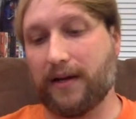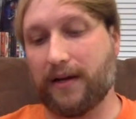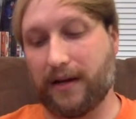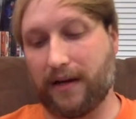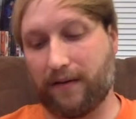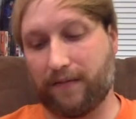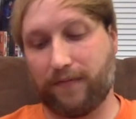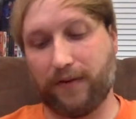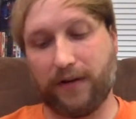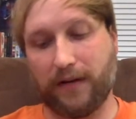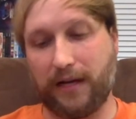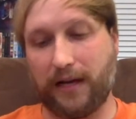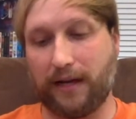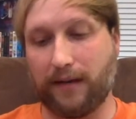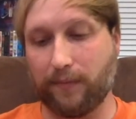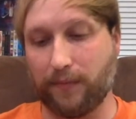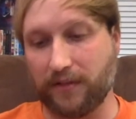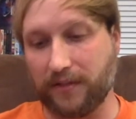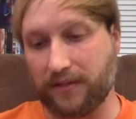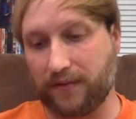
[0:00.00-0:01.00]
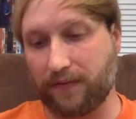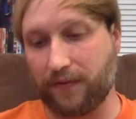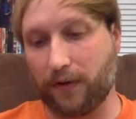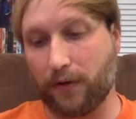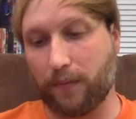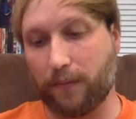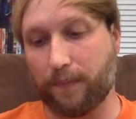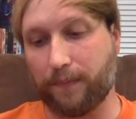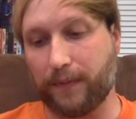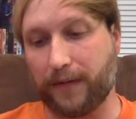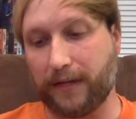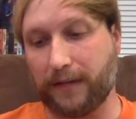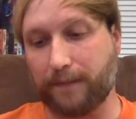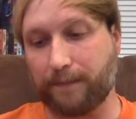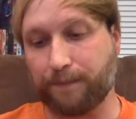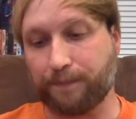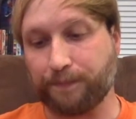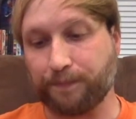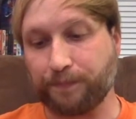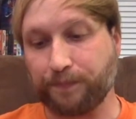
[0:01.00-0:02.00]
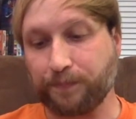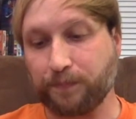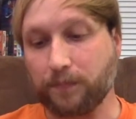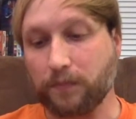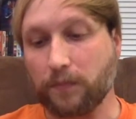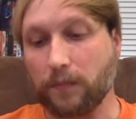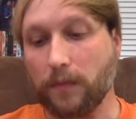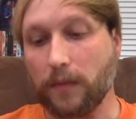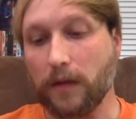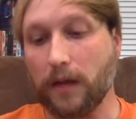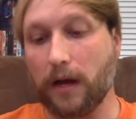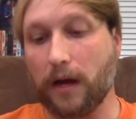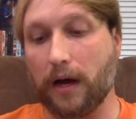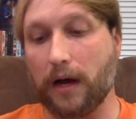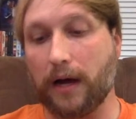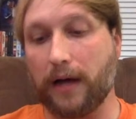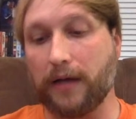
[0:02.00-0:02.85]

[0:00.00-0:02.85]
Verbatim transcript: Uh, very aimless film, but uh,